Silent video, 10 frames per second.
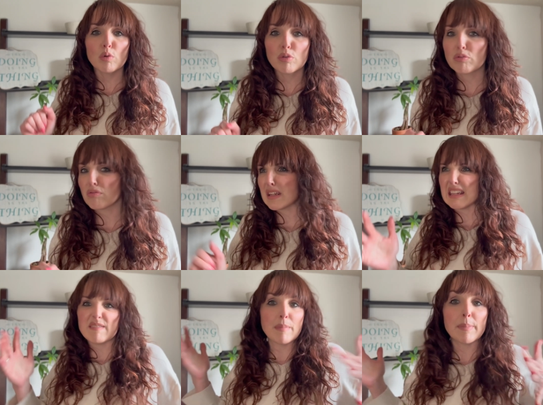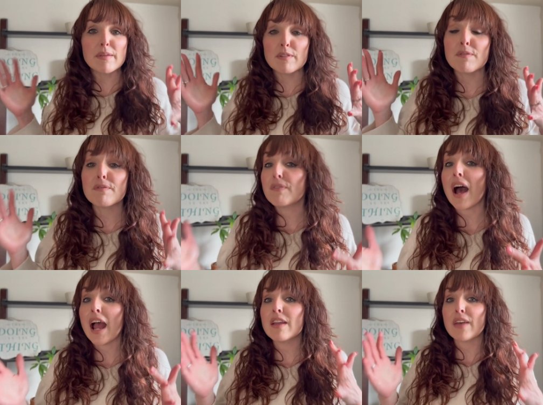3, maybe even
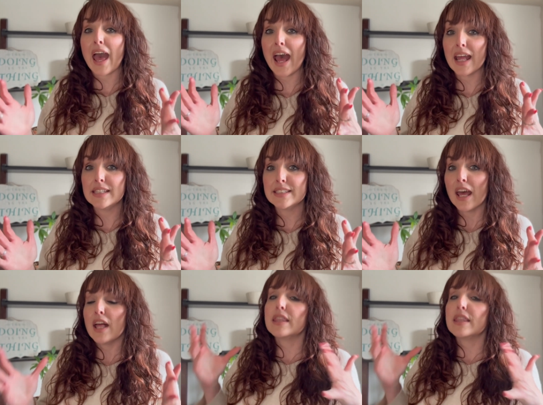5 ads